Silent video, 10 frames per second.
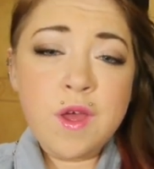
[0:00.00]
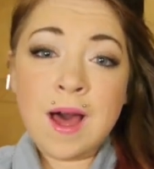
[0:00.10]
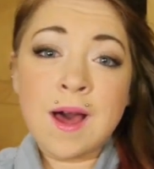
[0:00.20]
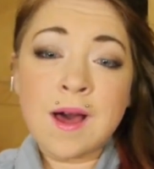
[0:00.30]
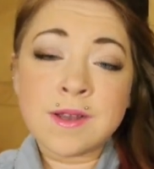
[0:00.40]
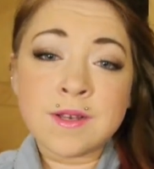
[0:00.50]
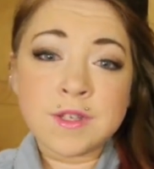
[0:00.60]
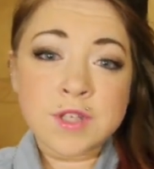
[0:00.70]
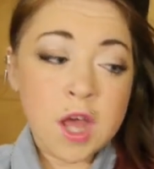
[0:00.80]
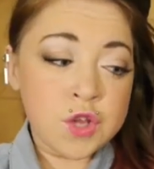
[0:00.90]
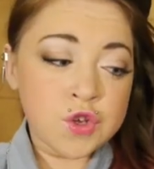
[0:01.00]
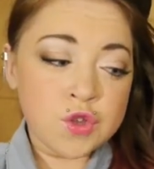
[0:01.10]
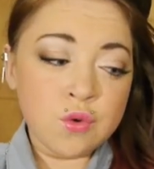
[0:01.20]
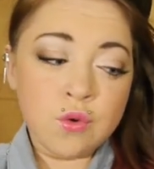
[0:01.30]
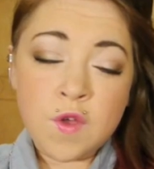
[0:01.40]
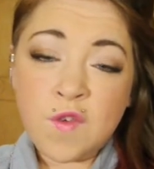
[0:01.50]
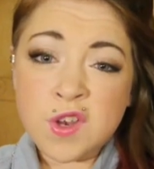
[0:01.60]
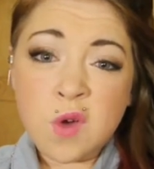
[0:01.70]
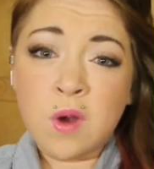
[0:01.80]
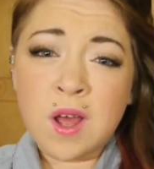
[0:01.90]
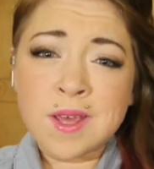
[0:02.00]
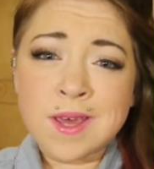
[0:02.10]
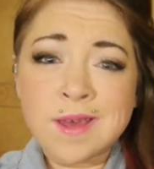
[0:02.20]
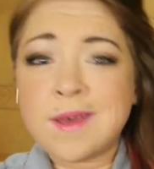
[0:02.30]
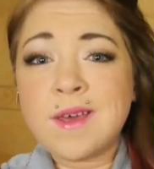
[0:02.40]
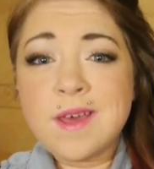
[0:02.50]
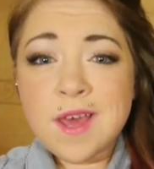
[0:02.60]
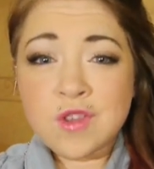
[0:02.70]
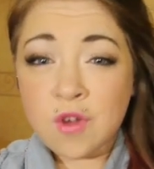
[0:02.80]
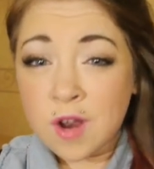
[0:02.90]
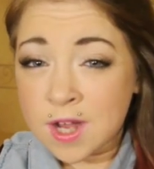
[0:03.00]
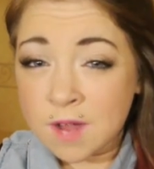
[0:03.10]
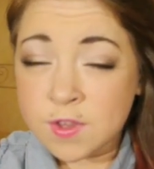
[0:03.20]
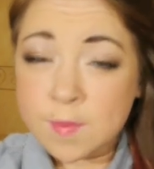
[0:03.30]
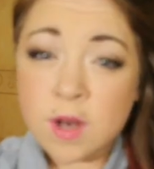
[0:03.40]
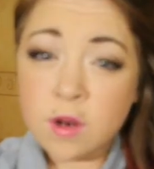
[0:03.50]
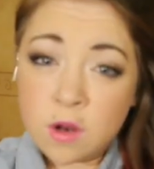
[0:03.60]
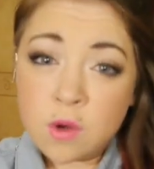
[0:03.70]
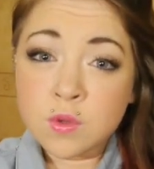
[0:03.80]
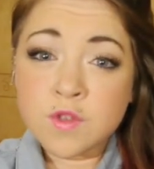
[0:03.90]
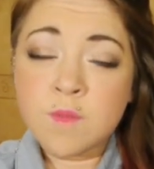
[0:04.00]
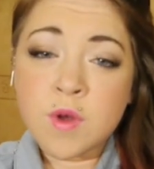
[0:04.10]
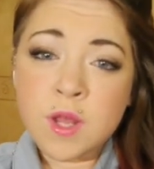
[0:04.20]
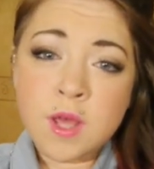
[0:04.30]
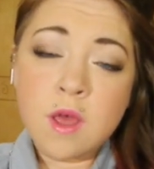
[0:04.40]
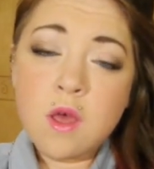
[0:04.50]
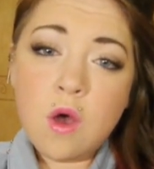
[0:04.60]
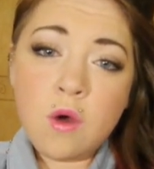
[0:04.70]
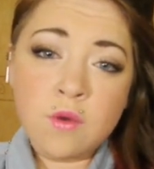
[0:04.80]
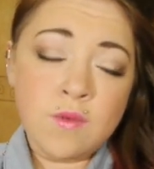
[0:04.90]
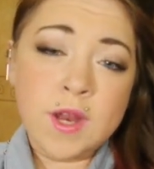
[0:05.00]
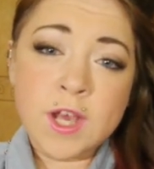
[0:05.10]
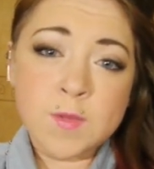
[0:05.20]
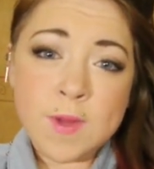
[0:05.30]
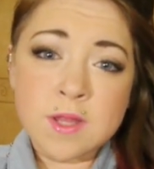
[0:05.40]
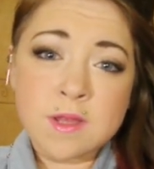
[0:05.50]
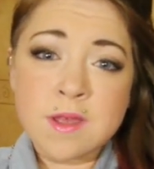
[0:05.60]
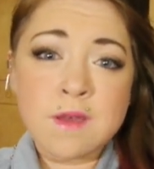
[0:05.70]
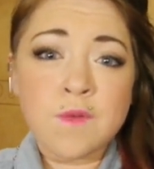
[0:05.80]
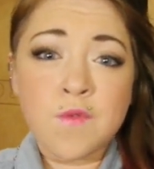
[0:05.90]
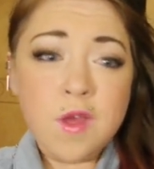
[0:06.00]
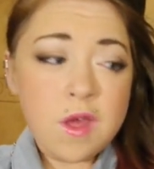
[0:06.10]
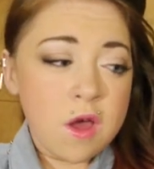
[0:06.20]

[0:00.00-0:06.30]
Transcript: and I just thought if I don't like it it's not like I've spent loads of money on a really expensive